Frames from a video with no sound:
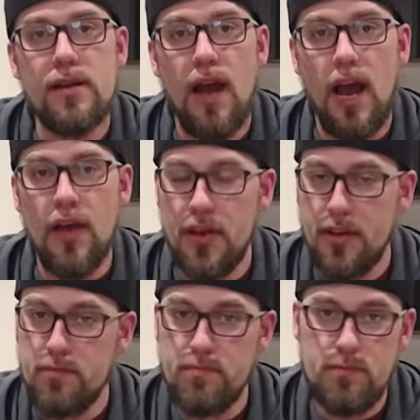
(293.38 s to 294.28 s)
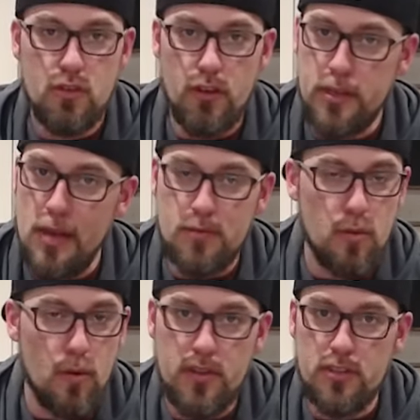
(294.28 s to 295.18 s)
I think Chris
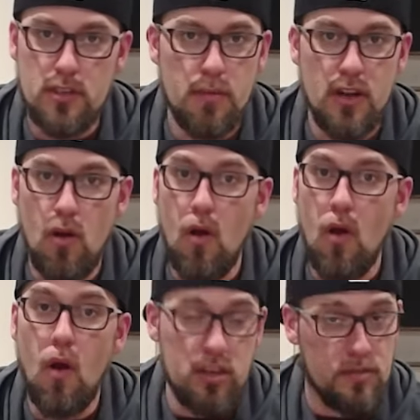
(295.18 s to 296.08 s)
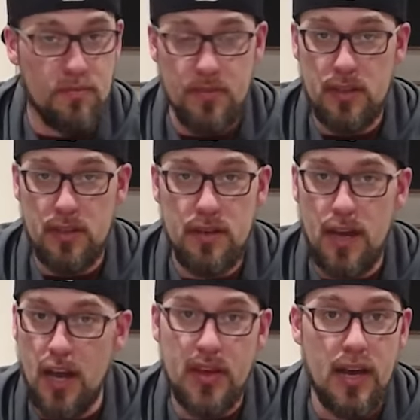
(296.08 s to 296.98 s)
Hemsworth is going to be an awesome villain. I
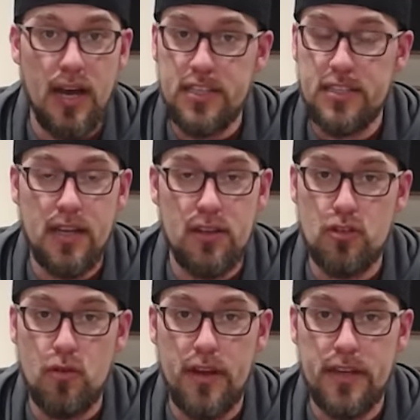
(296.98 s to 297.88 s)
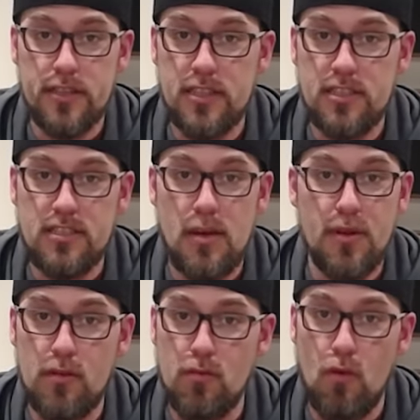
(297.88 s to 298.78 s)
think Anya Taylor Joy is going to step into
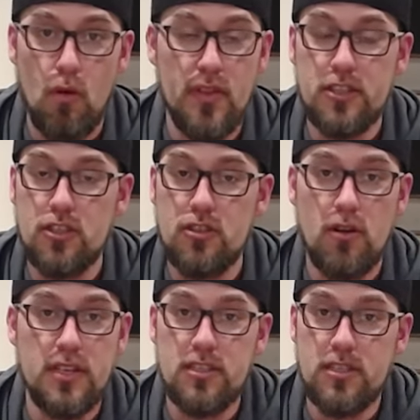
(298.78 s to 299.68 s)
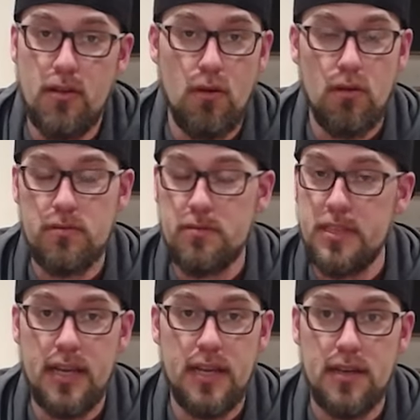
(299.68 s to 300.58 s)
the role that Charlize Theron
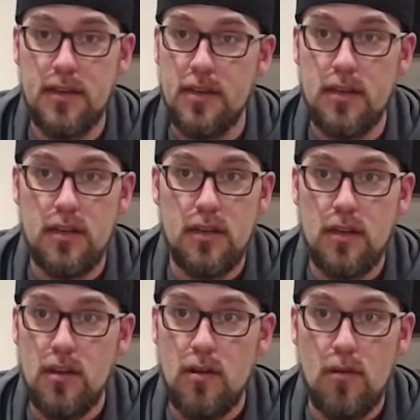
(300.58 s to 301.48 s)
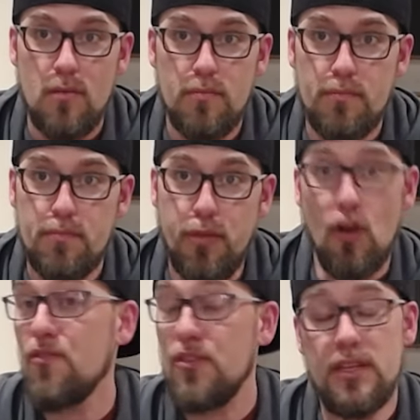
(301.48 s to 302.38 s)
did
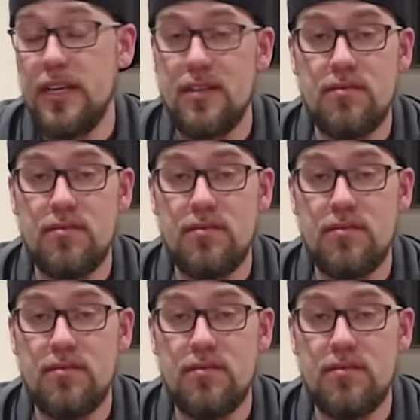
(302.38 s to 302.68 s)
perfectly